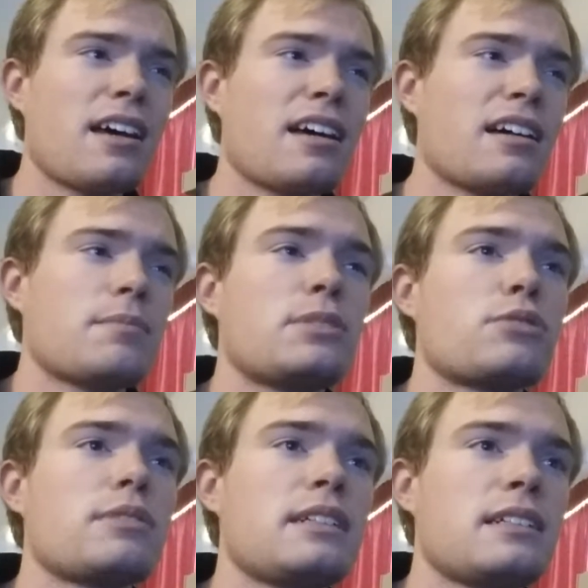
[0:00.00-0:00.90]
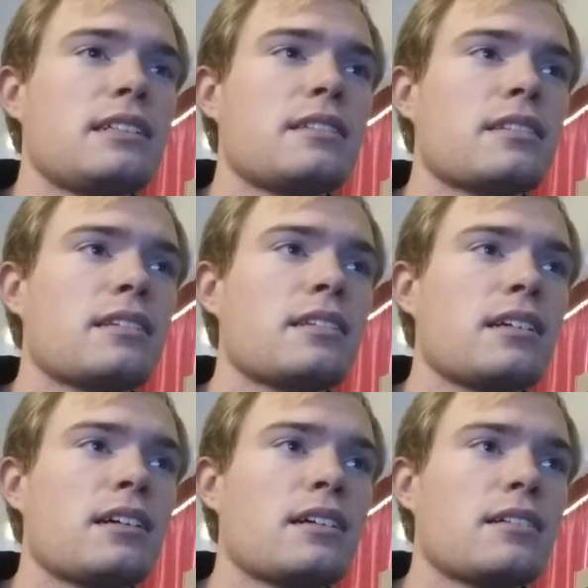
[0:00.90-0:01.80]
uh, between
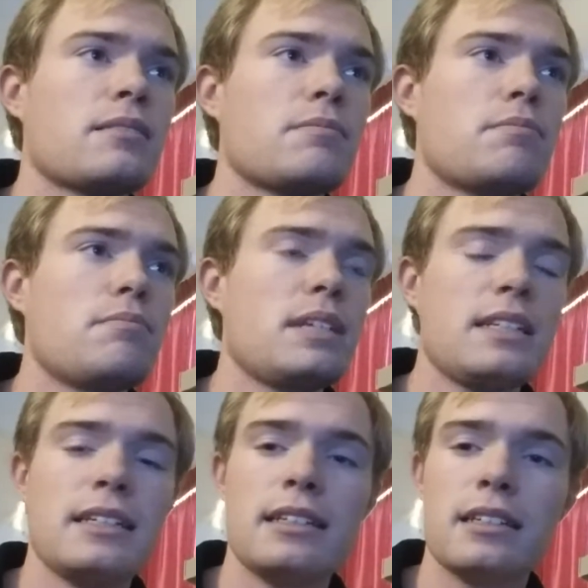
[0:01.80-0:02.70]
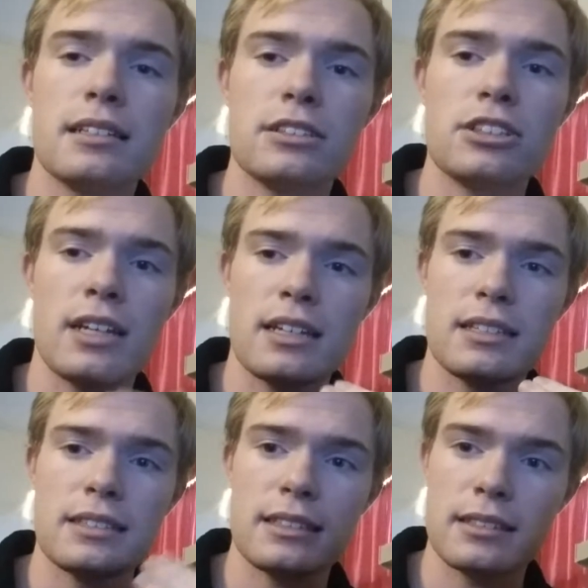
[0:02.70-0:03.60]
uh, me,
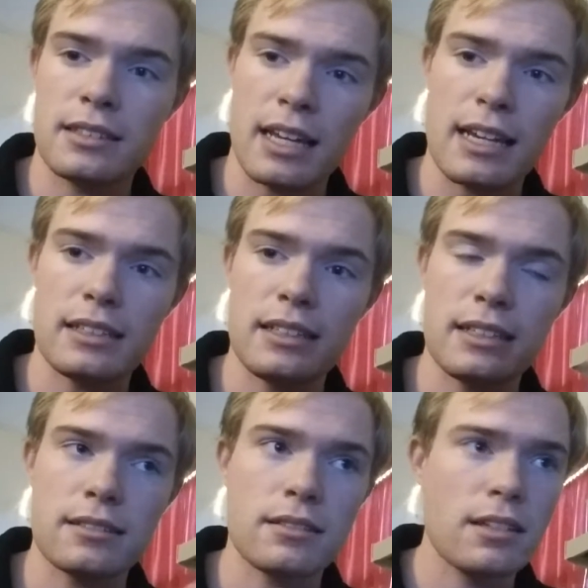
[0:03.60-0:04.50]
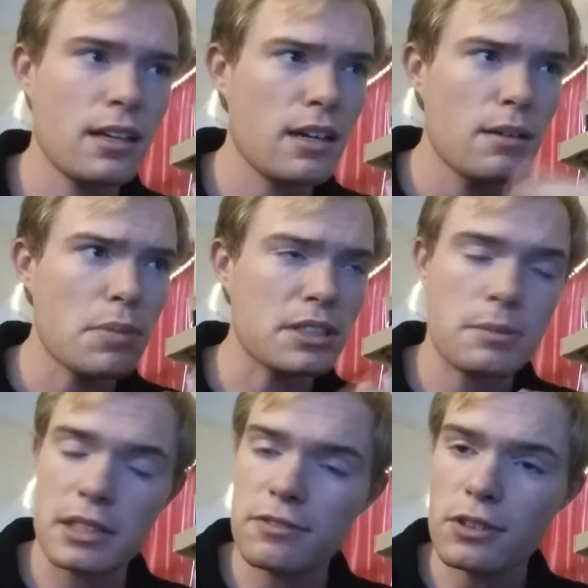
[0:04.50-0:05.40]
Chez, and Haley, and
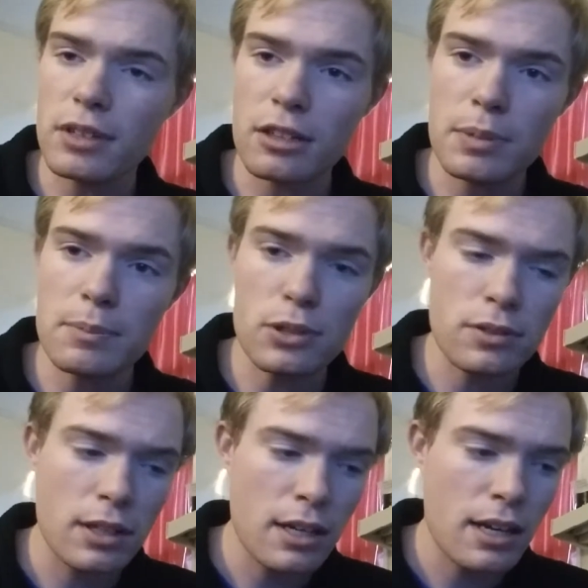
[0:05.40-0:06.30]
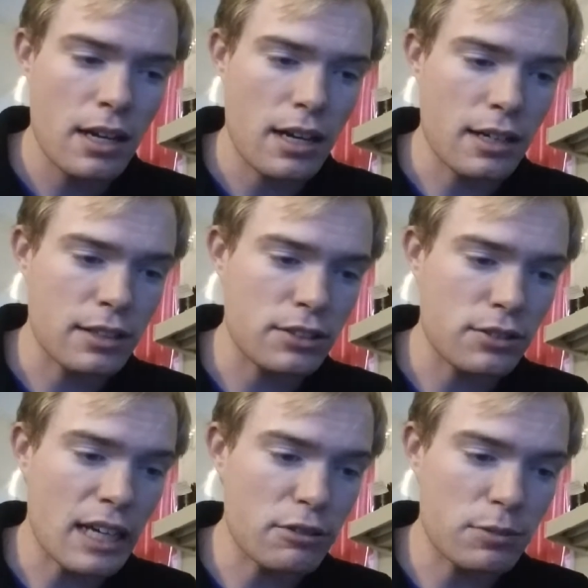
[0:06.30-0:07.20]
possibly a few other people. Uh,
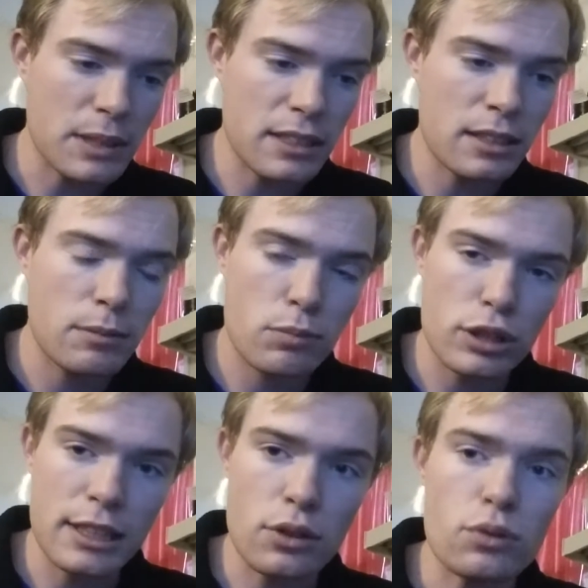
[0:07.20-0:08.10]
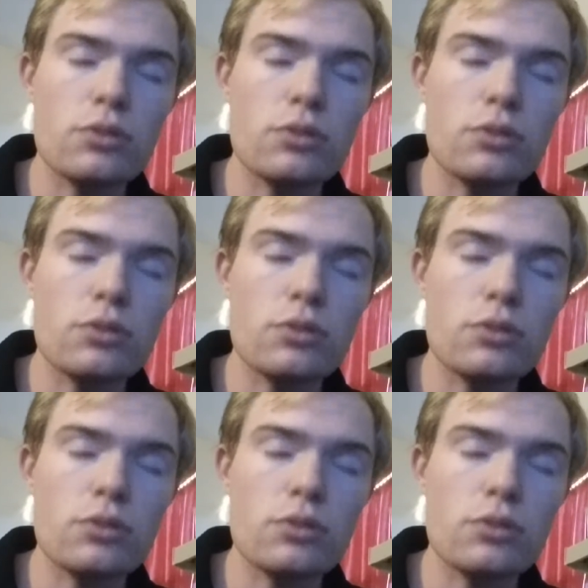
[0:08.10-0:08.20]
so that will be pretty